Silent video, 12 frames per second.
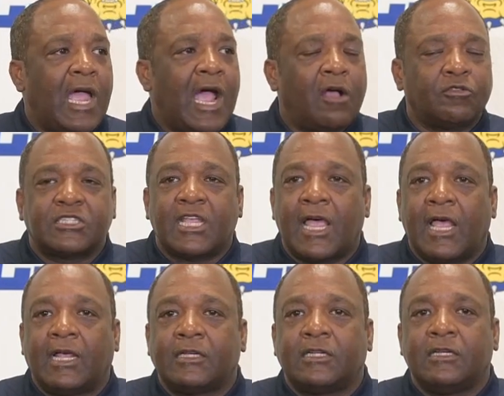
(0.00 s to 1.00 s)

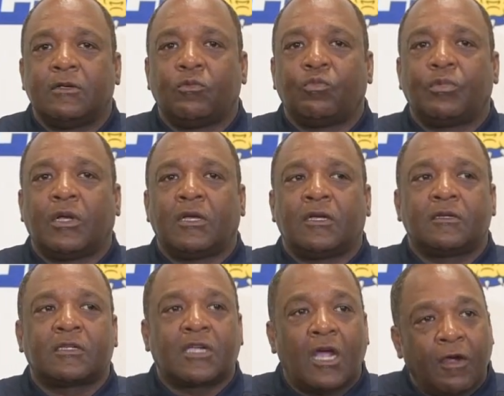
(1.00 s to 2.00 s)
outside
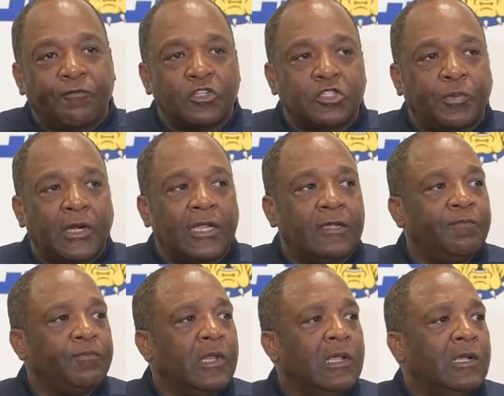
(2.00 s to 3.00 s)
conference play
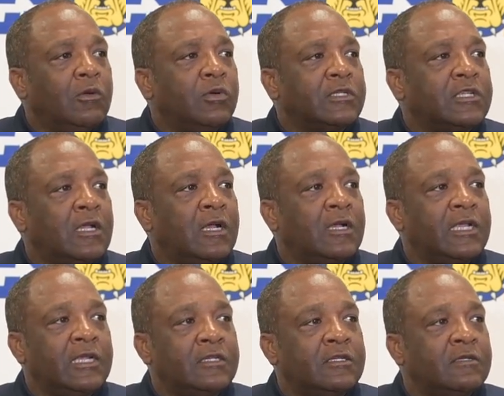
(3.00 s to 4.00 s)
was
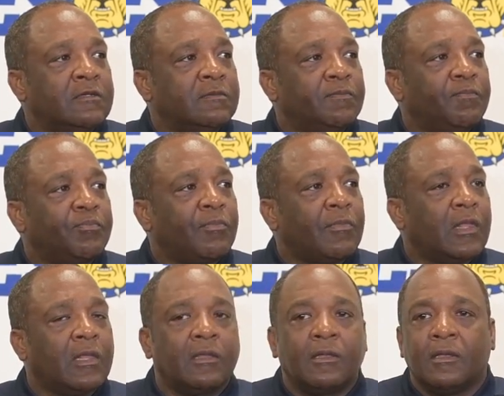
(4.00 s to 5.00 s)
in
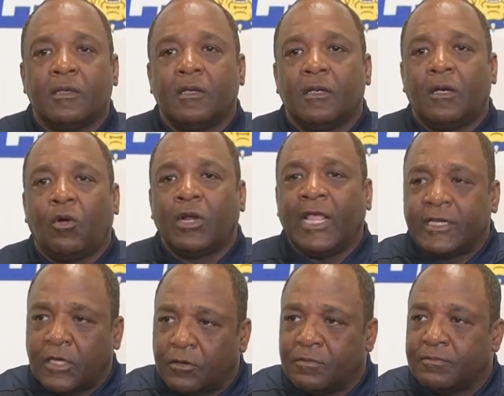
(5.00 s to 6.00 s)

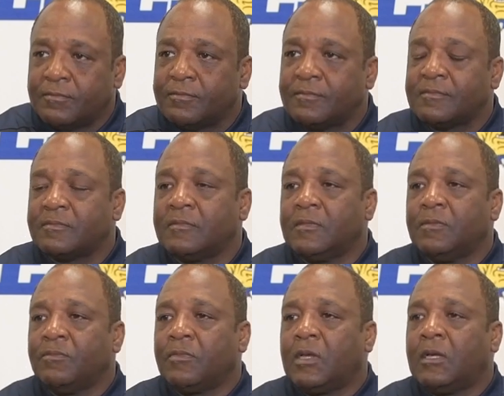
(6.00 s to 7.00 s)
Orlando.
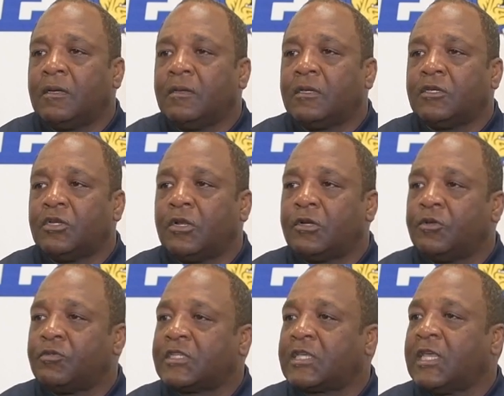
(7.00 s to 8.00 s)
You know, and it
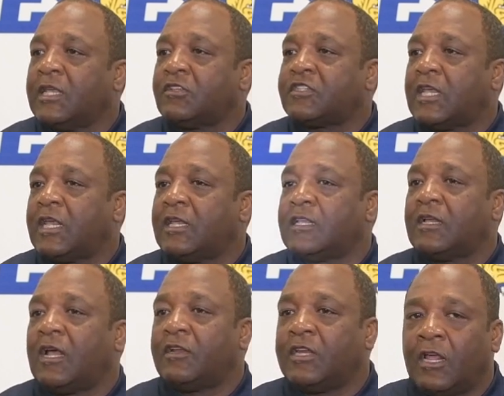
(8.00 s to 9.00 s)
was against
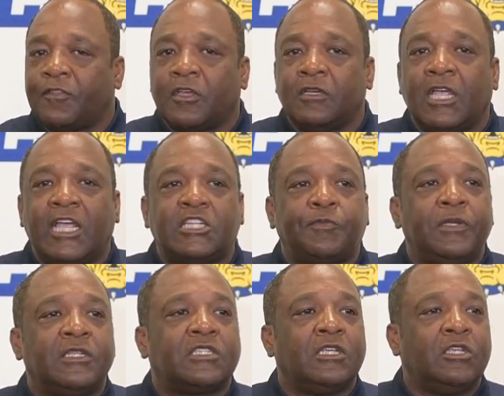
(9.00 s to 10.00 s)
another
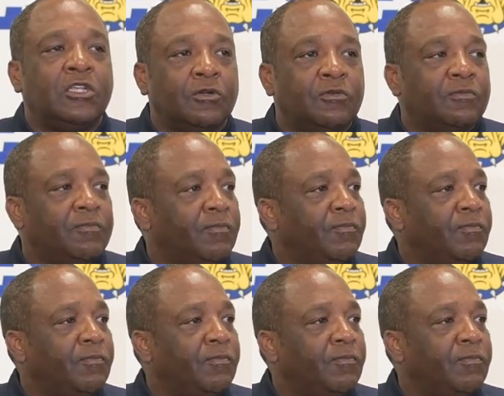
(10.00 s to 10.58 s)
HBCU.